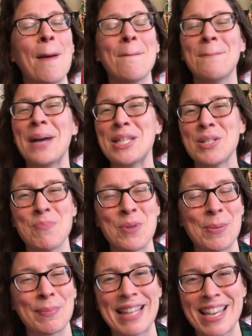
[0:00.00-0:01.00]
much
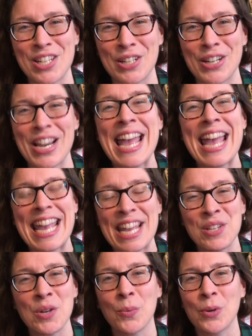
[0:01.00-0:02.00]
more pleasure
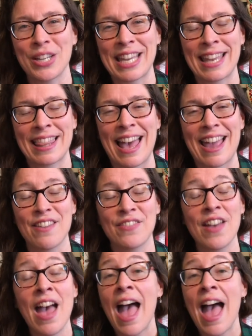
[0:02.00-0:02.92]
in your working life.